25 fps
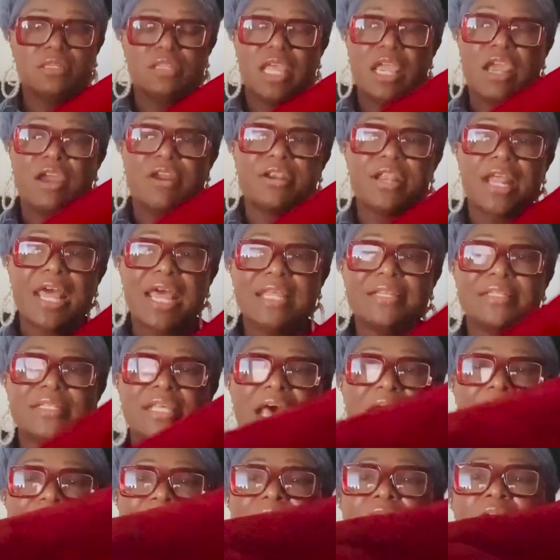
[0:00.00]
They are not
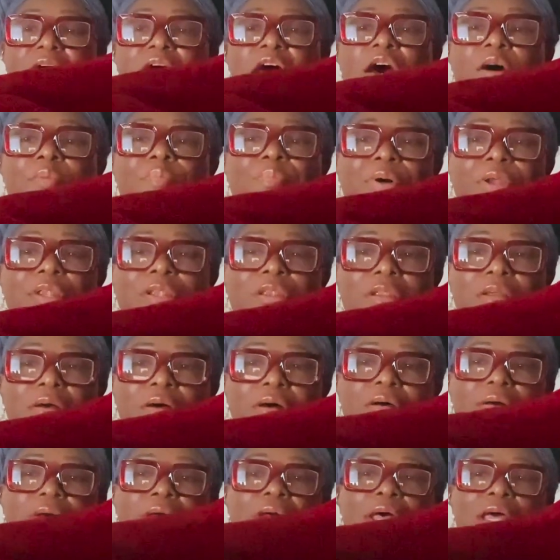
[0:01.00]
tight, but
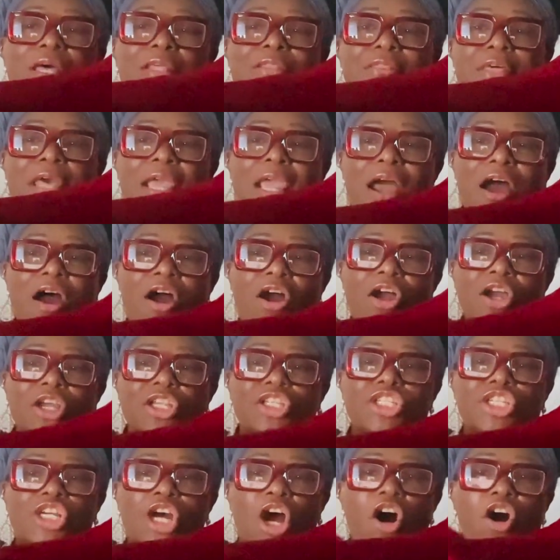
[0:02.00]
look, they are a
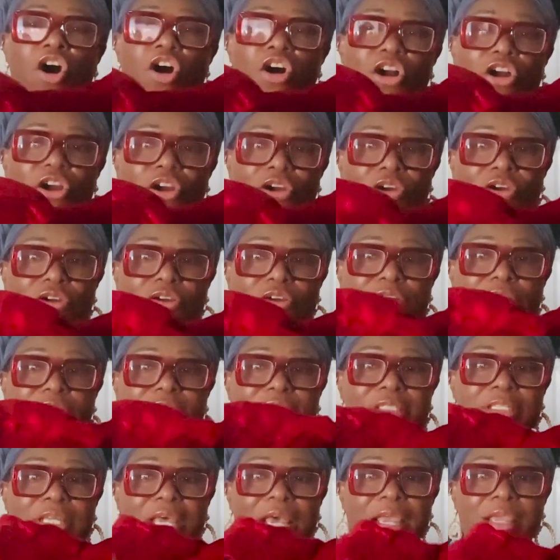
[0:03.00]
jogger
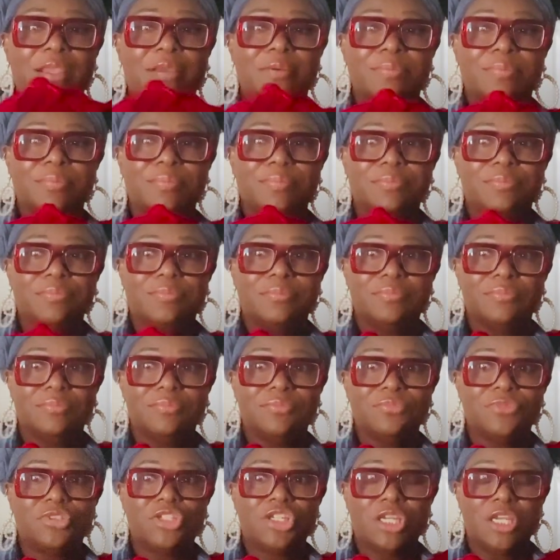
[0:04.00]
type
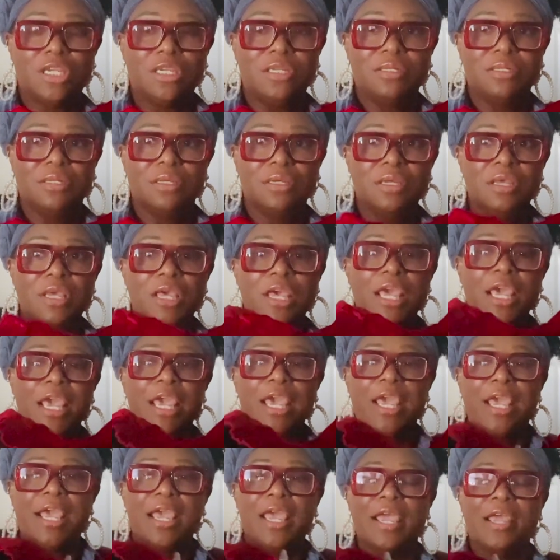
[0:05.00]
jean.
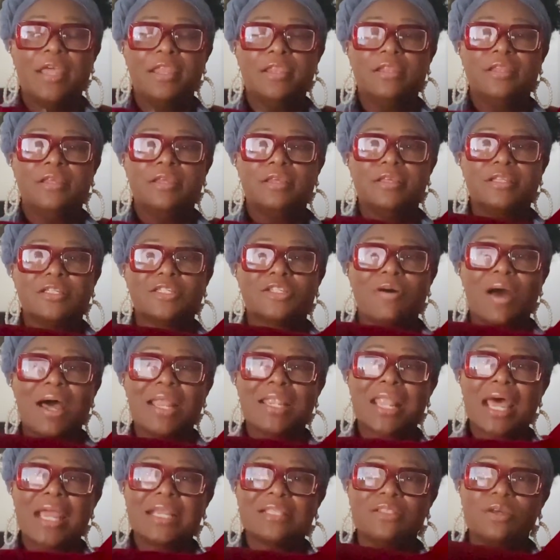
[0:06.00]
And so I
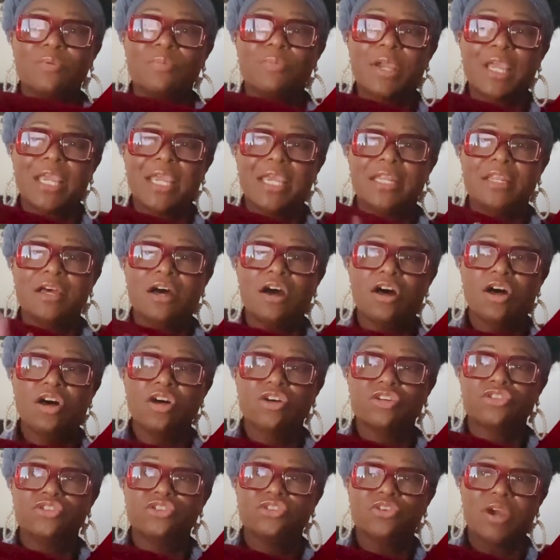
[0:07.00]
like the way it
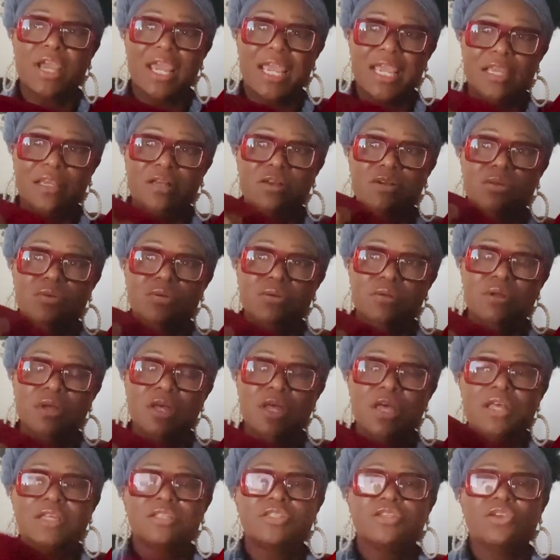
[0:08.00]
hugs your ankle.
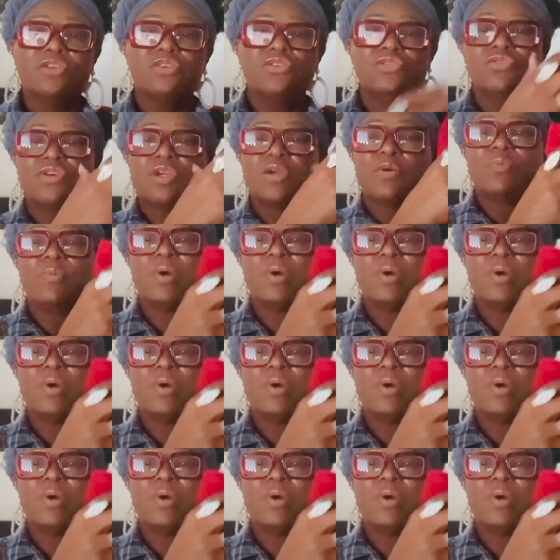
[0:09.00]
So you can